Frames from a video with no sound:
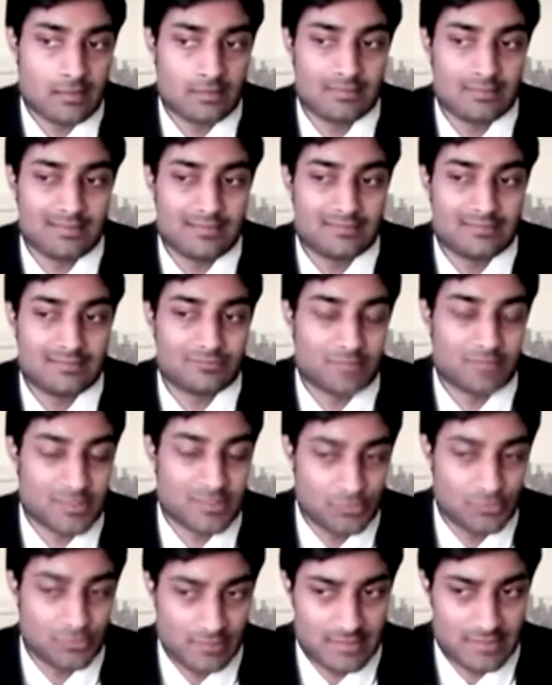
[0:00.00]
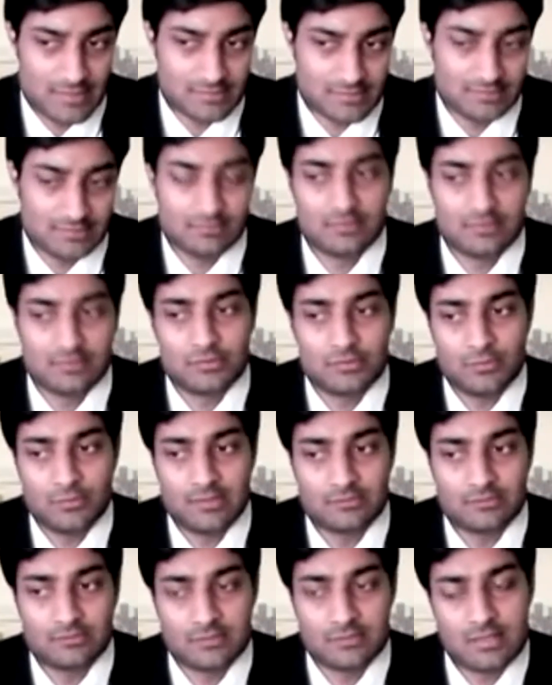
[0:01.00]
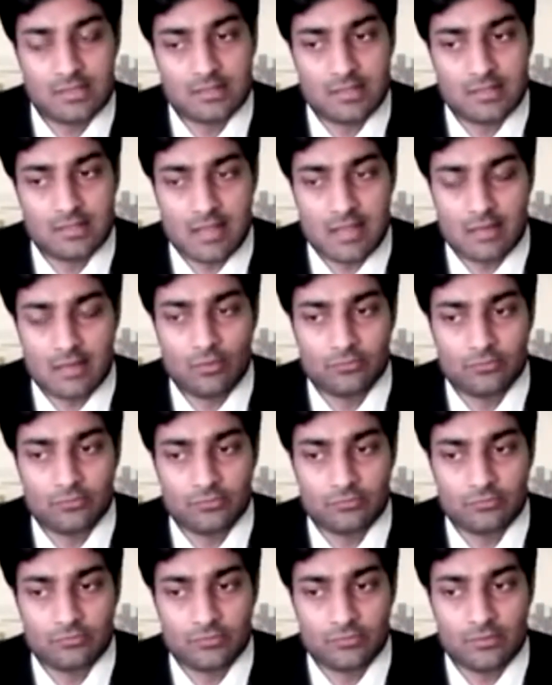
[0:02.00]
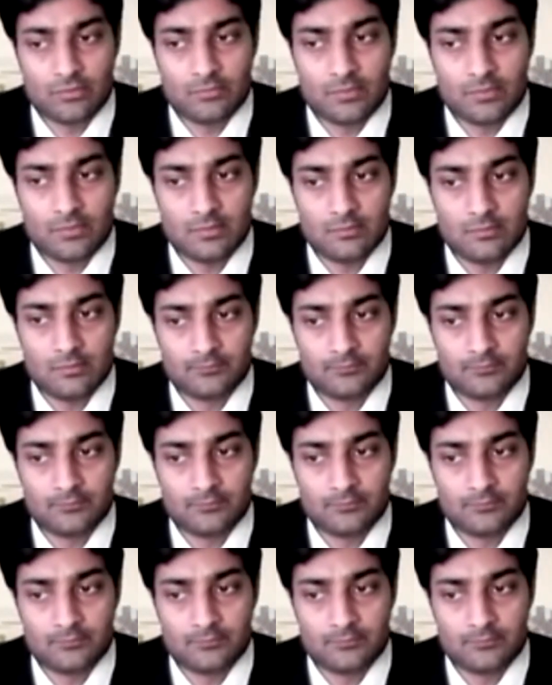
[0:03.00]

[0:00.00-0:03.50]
speculation to an extent, and also from